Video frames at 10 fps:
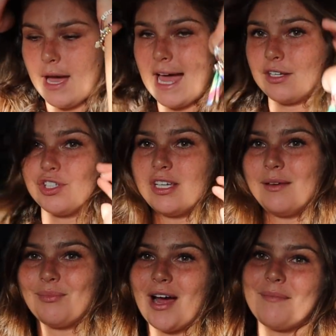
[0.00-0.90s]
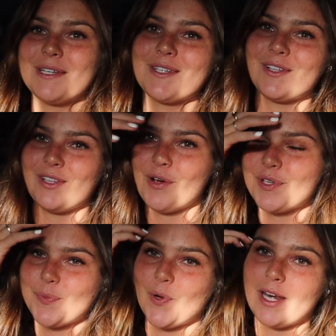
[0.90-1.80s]
actually brought me to the
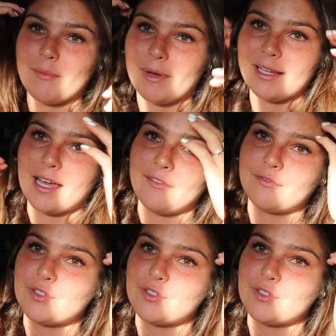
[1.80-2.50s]
lowest point in my life,